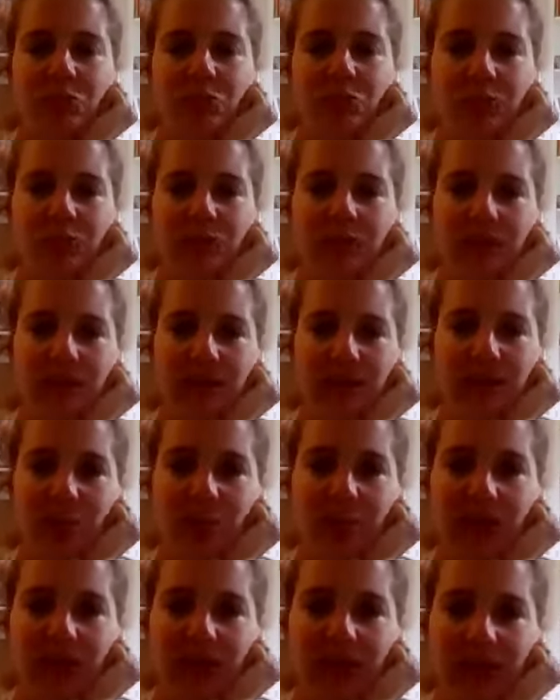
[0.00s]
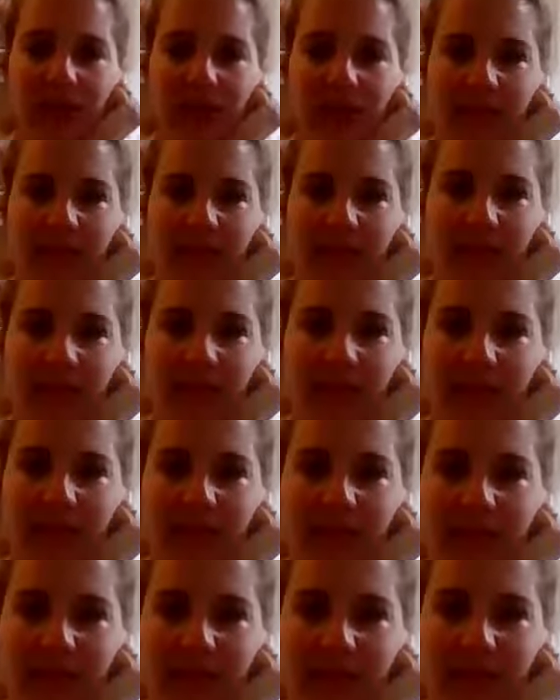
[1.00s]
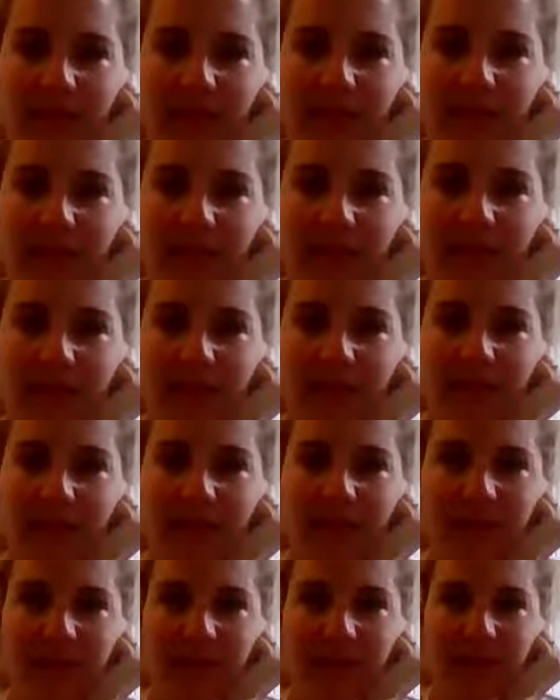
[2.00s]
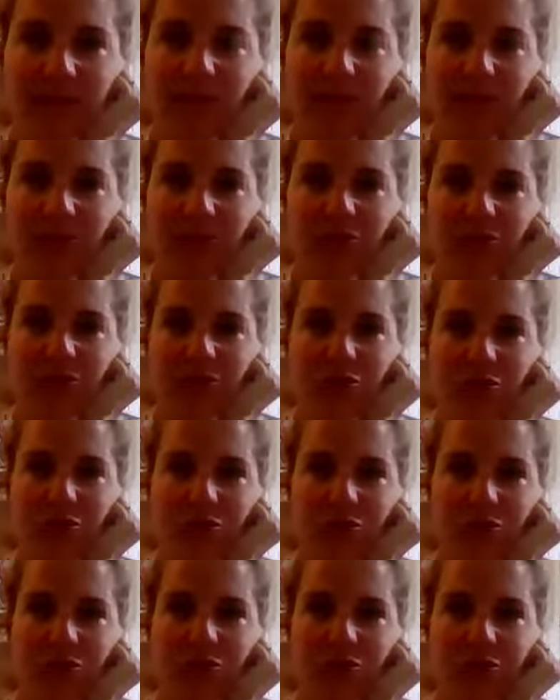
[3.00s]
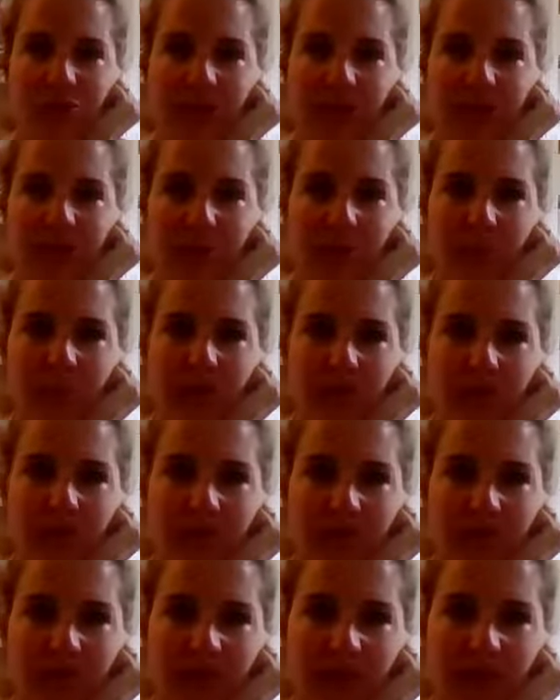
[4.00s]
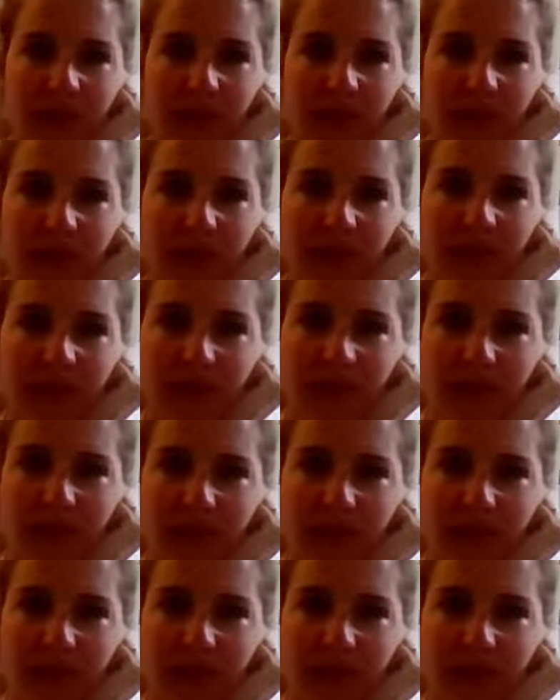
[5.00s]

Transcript: moving in a way that makes you feel better today.